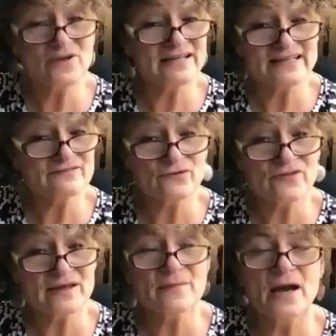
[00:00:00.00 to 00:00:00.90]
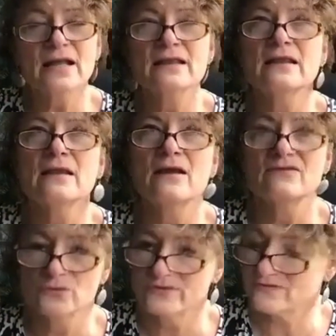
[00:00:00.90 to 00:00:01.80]
not it for them, I'd
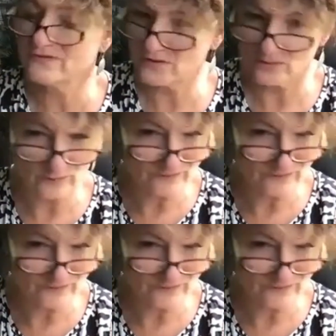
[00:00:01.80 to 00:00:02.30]
love to refer you to a